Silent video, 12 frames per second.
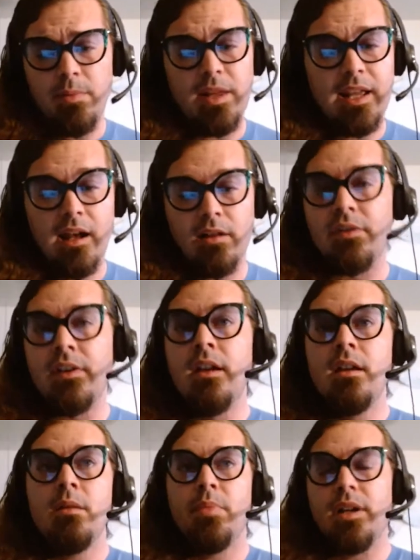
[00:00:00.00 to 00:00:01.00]
public health,
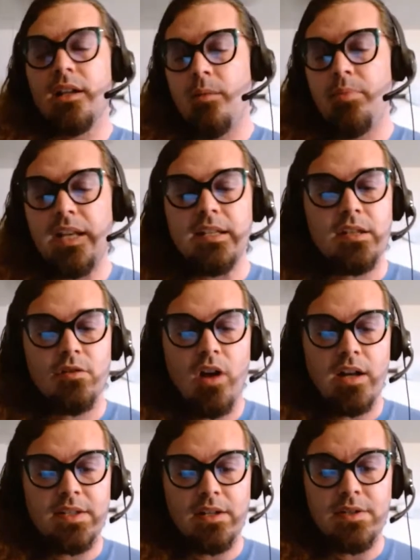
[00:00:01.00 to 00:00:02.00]
but companies
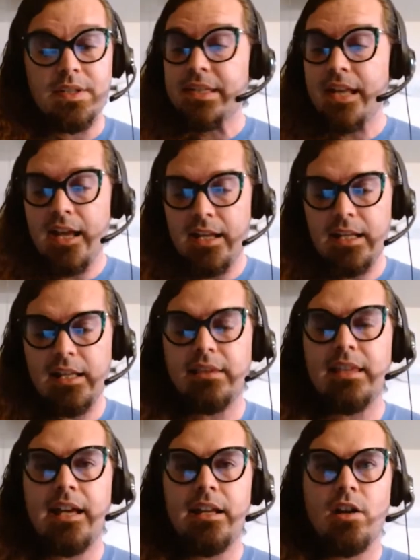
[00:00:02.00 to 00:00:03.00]
across our society
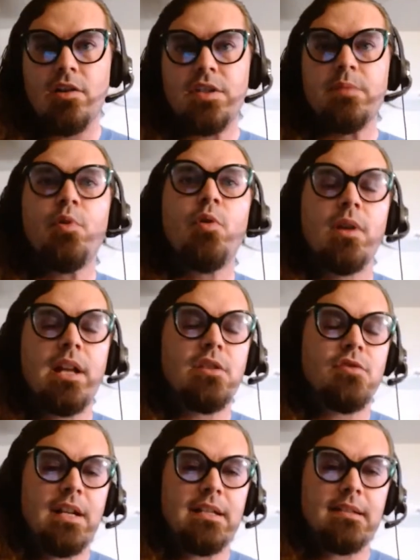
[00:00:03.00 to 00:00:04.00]
that are supporting
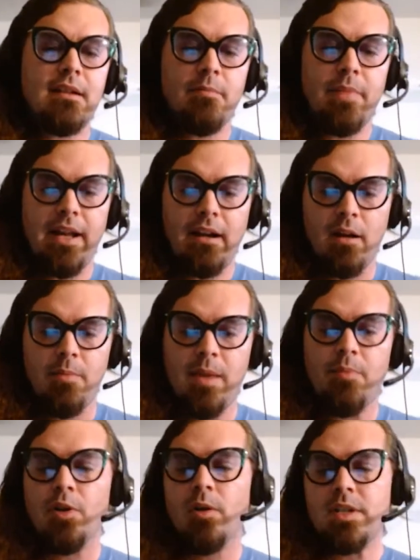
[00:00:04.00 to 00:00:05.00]
trans and non-binary
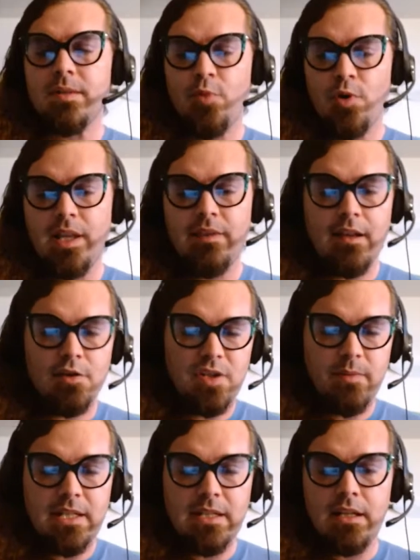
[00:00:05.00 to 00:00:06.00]
people or supporting the
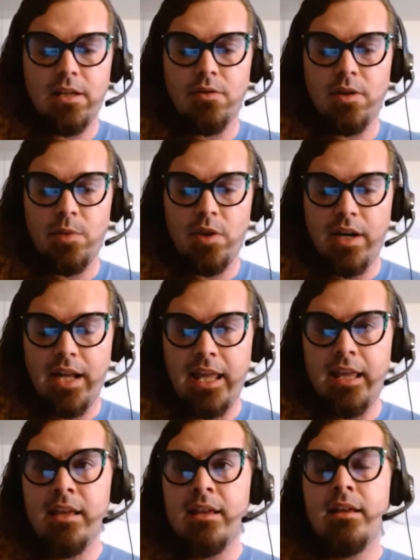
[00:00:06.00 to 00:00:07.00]
LGBTQ
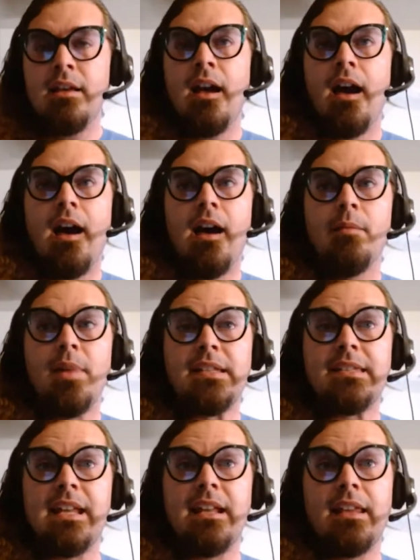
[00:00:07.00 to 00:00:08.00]
community,
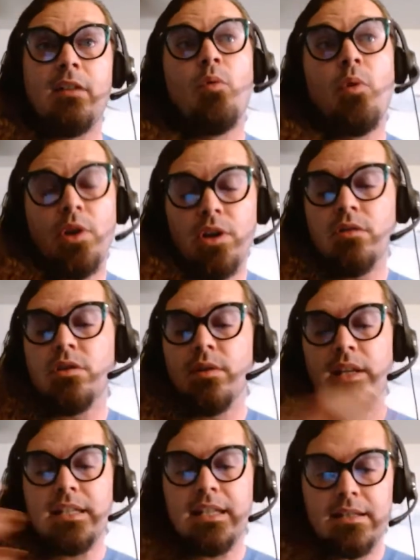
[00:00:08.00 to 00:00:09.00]
and saying like, what are you
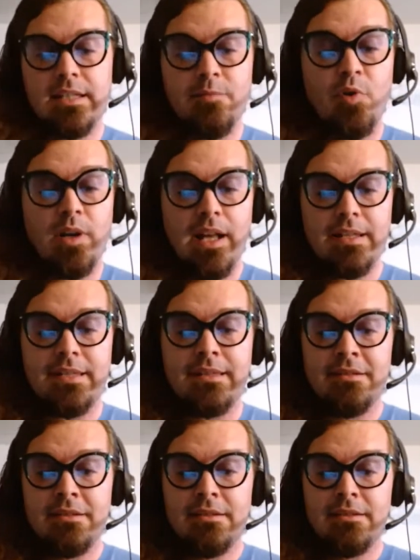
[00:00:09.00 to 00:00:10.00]
doing to support
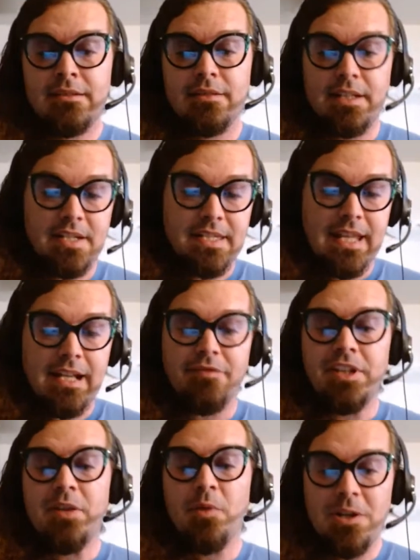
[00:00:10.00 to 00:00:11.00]
us
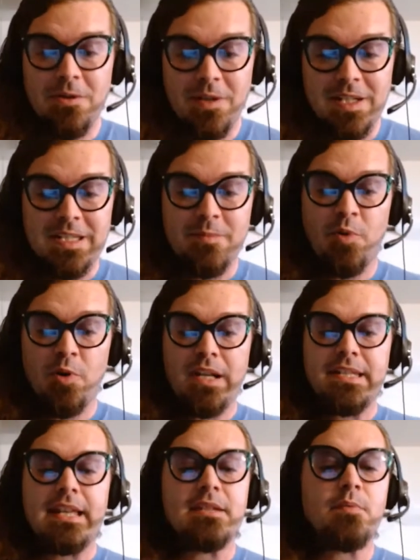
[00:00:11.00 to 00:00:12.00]
legislatively? What are you doing to support
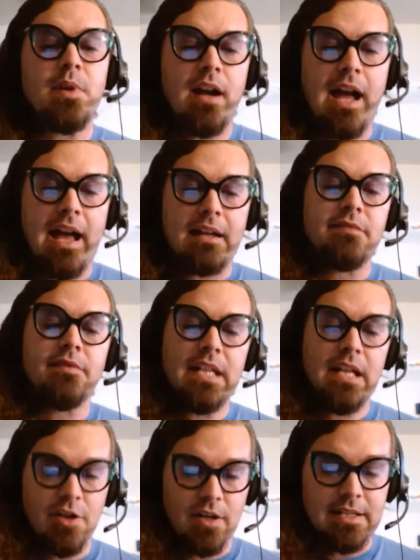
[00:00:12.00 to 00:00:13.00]
us as we are
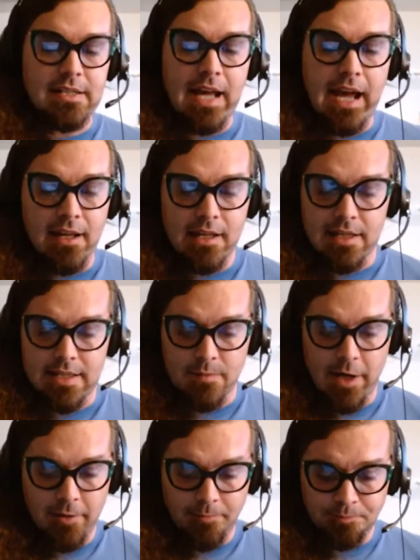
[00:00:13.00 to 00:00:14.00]
actively under attack as
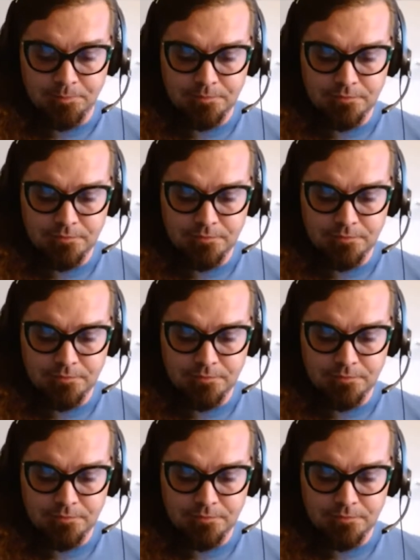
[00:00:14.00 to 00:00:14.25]
well?